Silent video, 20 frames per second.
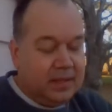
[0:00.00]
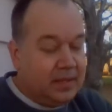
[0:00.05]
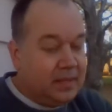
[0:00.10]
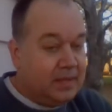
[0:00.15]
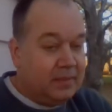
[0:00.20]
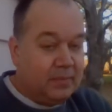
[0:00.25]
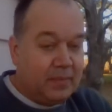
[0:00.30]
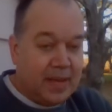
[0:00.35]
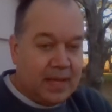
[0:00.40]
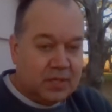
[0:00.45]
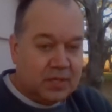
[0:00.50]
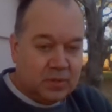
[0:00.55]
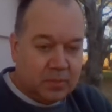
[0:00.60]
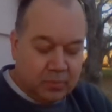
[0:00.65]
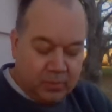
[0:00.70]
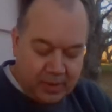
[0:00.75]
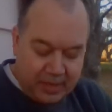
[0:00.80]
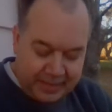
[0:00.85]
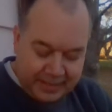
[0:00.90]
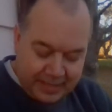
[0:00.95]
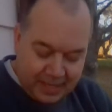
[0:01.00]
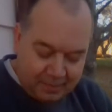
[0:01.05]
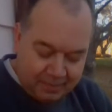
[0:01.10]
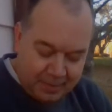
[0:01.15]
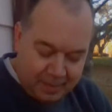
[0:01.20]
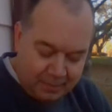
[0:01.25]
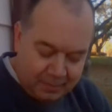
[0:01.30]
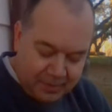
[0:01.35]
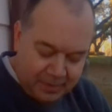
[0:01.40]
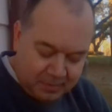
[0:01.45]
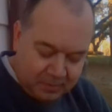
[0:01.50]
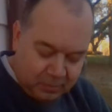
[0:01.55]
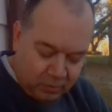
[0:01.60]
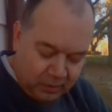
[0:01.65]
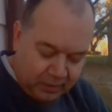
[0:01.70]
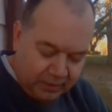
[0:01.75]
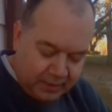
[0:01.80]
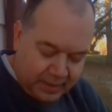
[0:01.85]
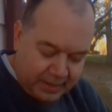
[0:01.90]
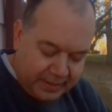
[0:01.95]
And might as well break out my big
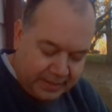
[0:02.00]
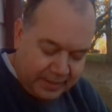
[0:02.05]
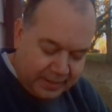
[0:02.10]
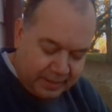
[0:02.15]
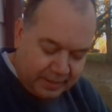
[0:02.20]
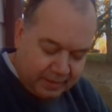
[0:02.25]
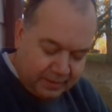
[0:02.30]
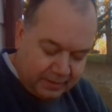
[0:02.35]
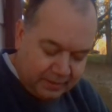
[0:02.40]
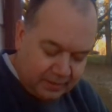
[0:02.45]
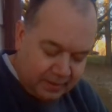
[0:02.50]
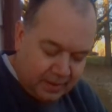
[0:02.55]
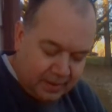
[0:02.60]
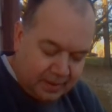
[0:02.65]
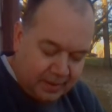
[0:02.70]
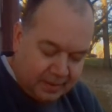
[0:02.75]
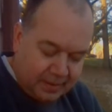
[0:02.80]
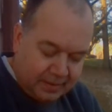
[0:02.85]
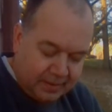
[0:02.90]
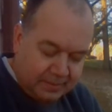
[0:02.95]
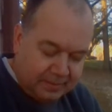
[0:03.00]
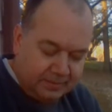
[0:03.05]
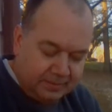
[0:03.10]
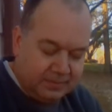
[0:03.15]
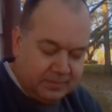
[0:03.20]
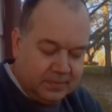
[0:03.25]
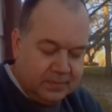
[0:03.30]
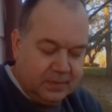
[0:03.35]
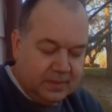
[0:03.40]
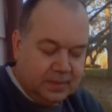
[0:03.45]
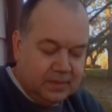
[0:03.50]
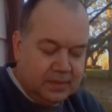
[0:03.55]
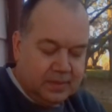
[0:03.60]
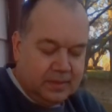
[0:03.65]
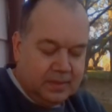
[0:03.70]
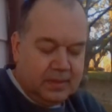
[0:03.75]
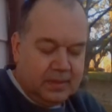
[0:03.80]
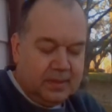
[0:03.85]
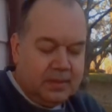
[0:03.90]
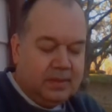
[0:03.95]
boy right here, um,
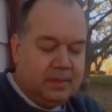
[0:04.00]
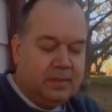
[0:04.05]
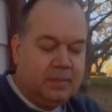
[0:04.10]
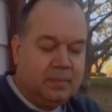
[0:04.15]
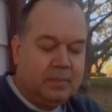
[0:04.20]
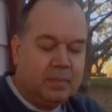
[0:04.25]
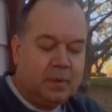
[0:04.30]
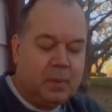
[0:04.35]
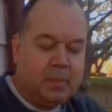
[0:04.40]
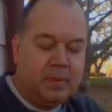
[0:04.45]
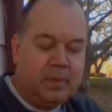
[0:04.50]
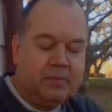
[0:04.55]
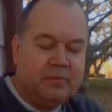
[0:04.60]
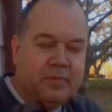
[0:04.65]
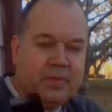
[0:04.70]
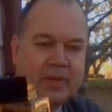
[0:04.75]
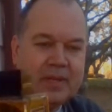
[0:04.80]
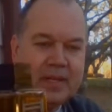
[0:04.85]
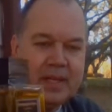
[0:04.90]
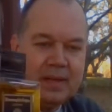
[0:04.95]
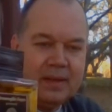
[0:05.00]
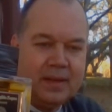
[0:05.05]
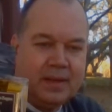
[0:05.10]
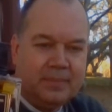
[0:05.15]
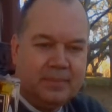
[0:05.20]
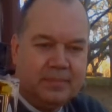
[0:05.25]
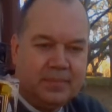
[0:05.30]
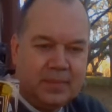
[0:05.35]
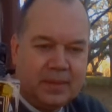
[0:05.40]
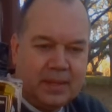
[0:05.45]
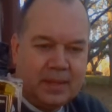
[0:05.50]
bourbon vanilla.